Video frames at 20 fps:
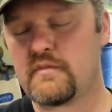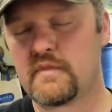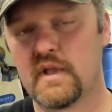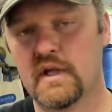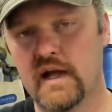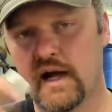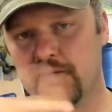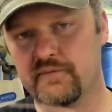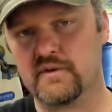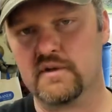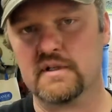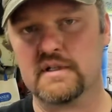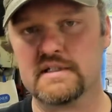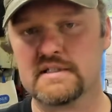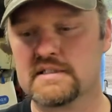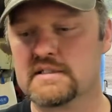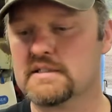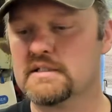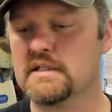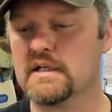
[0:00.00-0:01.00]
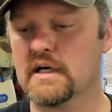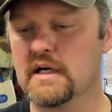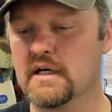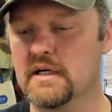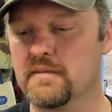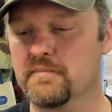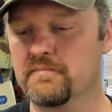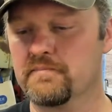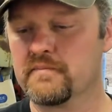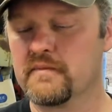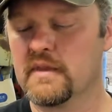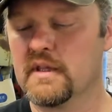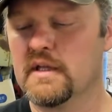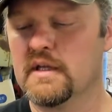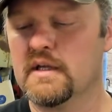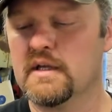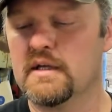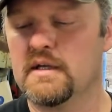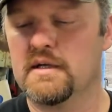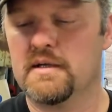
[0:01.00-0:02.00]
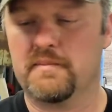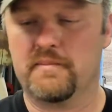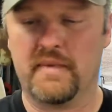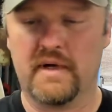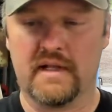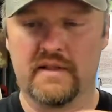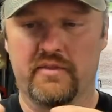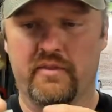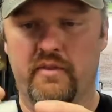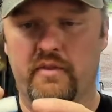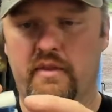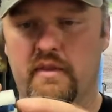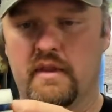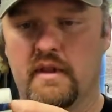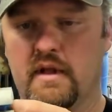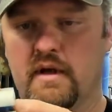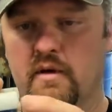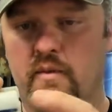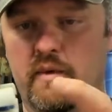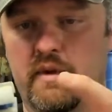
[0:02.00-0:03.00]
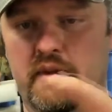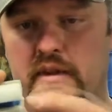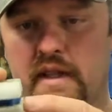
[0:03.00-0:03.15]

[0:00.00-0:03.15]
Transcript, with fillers: after this. Um, but uh,